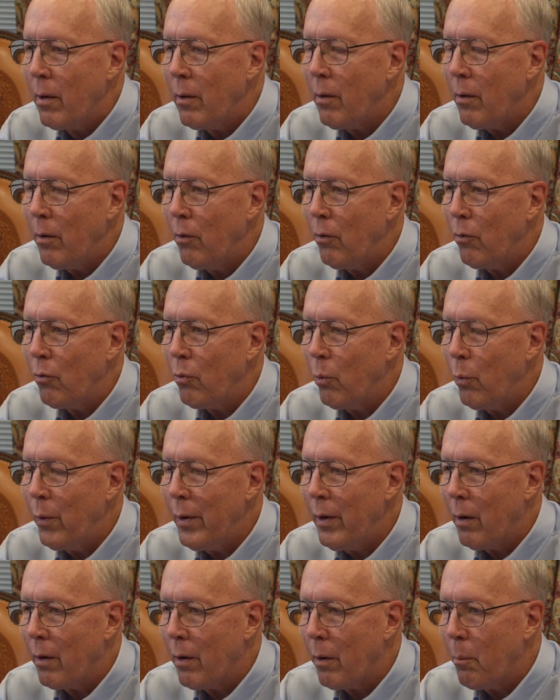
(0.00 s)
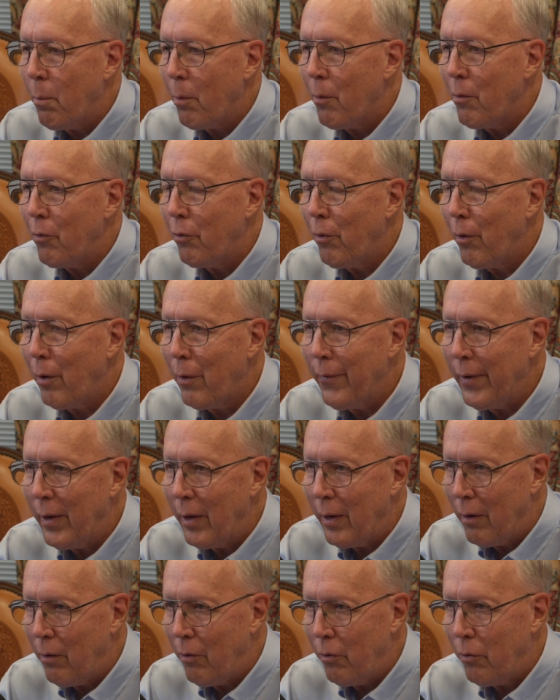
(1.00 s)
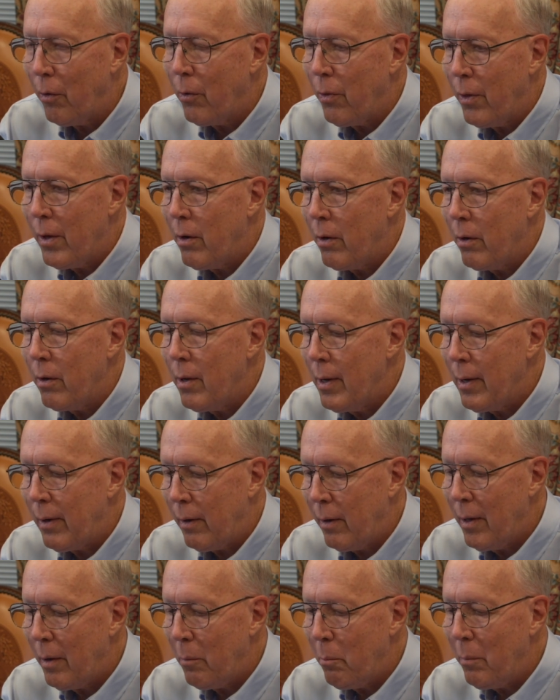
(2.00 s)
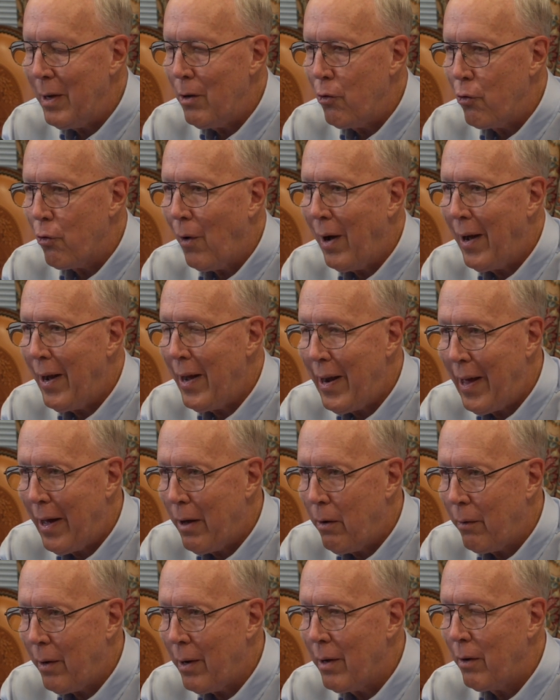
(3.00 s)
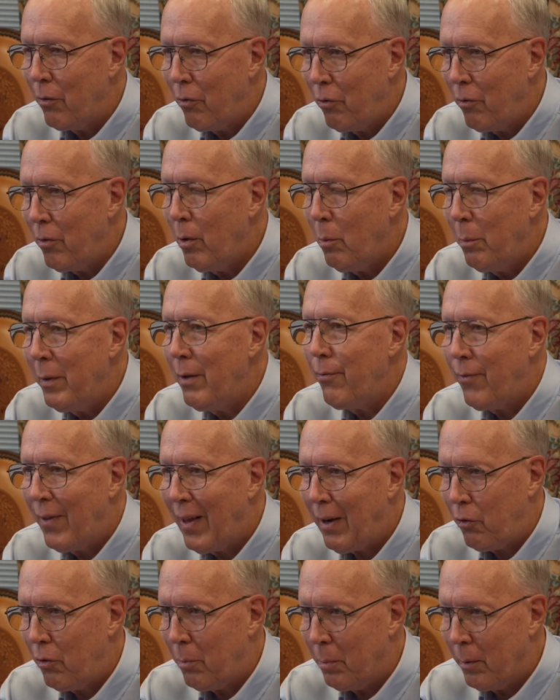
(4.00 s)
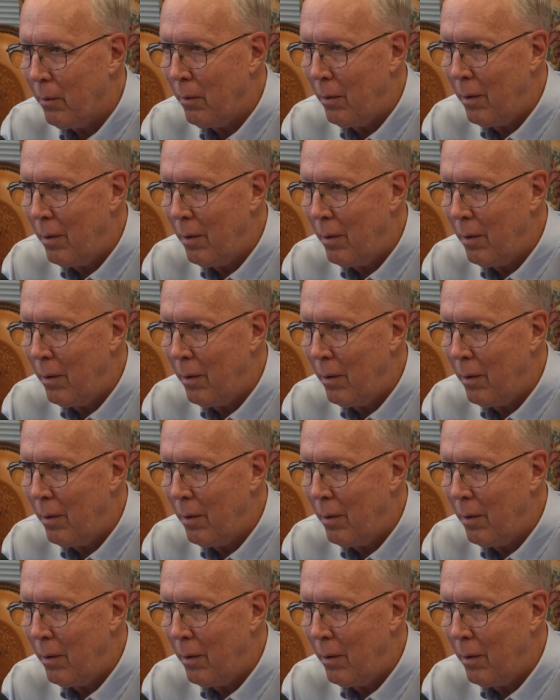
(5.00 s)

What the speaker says: is we are preserving it so that it can be dried out and still be flexible.